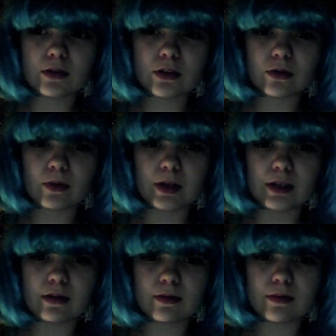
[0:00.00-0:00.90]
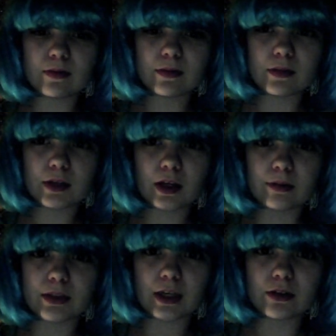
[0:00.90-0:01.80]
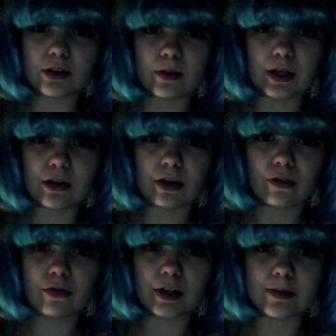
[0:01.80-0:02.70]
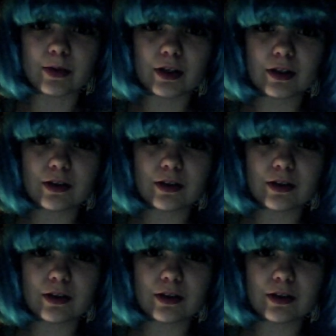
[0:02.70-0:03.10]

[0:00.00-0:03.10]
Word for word: That's what I come down to when I don't have Facebook.